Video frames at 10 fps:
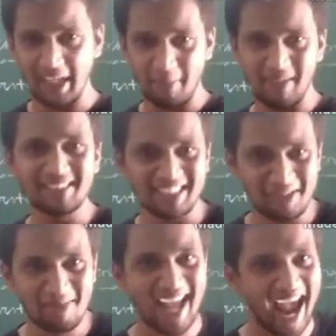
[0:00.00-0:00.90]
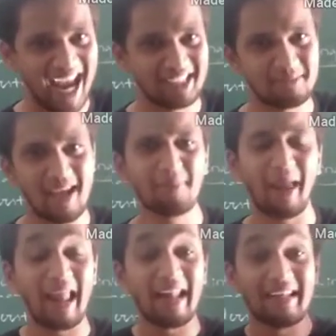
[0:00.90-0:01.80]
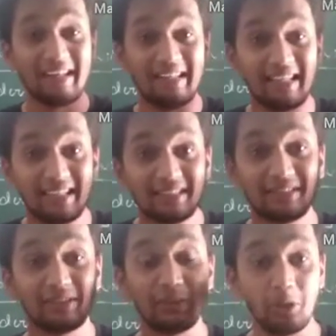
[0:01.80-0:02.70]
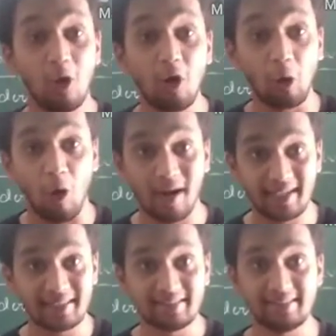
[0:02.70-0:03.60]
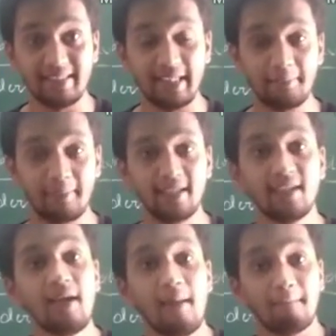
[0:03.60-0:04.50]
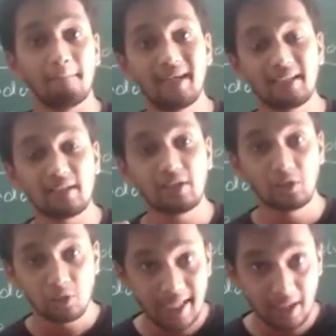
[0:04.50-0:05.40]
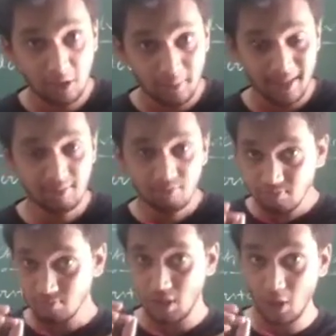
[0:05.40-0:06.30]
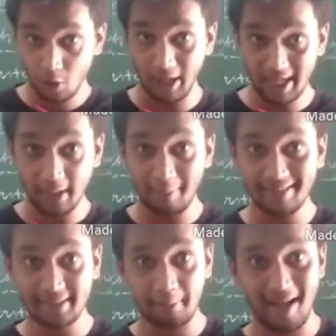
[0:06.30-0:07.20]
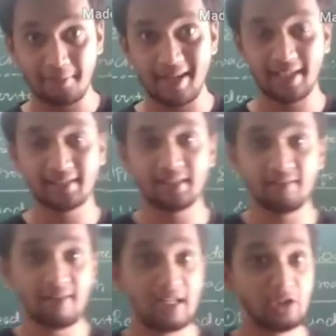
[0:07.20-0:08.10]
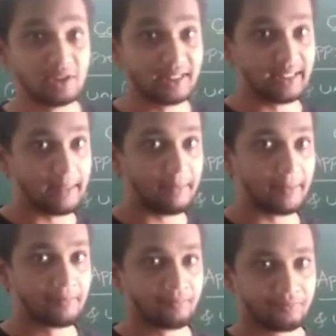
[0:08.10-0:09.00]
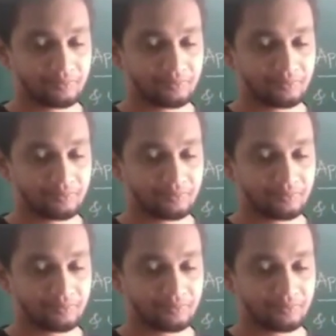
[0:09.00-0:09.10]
DP is nothing but a hash map. There is no rocket science in DP, but you need to be good at basic mathematics while using DP.